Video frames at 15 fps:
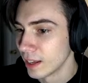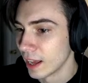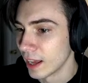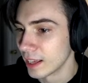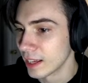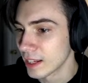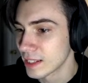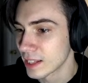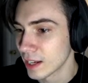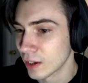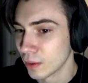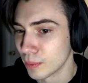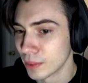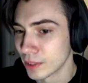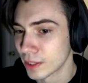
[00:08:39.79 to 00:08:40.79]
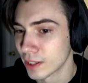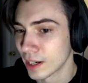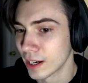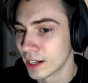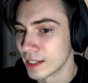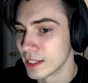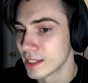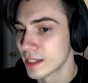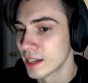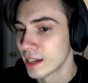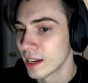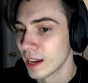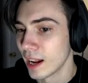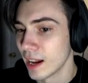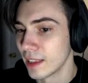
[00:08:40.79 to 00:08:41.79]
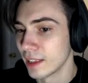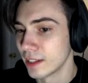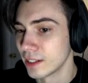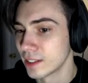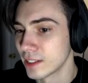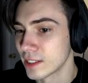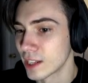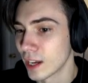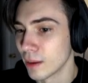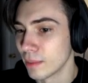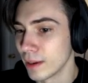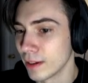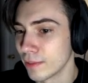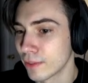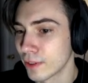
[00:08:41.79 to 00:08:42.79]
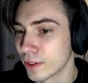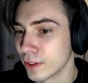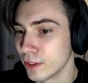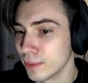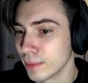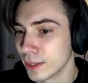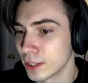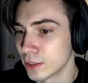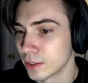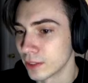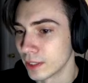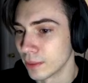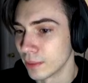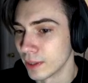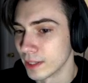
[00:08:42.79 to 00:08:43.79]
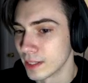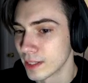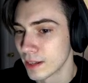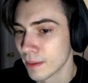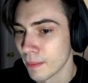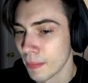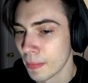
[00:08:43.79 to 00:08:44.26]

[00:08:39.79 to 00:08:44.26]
I guess I opened her eyes, and then she saw me for whom I truly was.